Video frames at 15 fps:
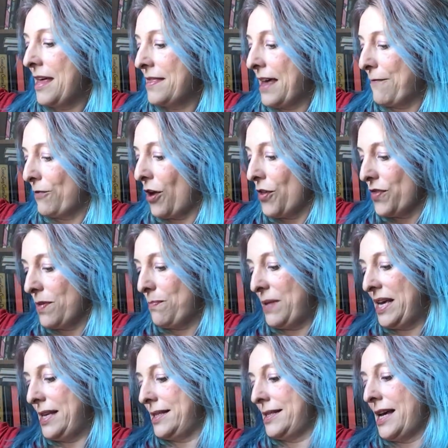They've got the
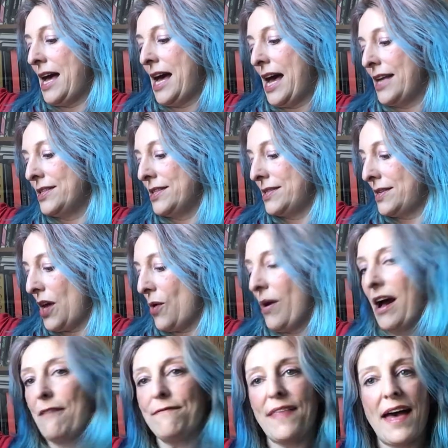beat and so
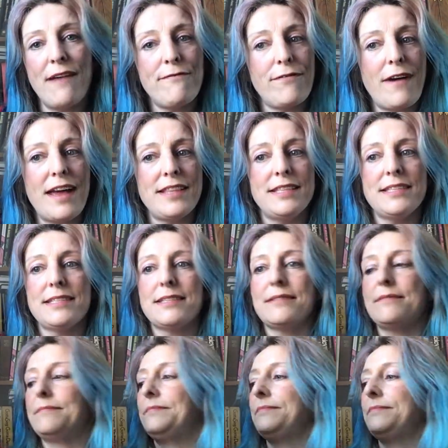have their friends.